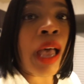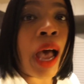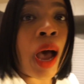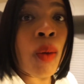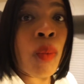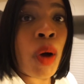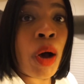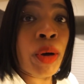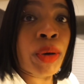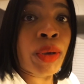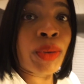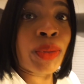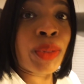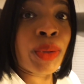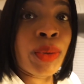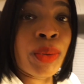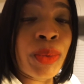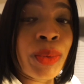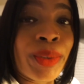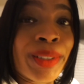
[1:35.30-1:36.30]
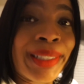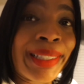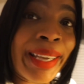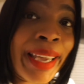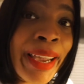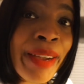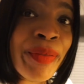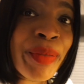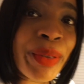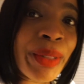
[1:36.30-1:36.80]
I'll walk you through
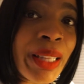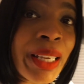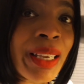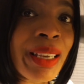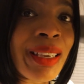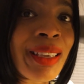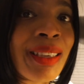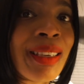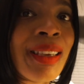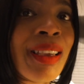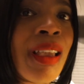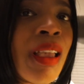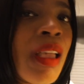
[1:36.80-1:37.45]
everything.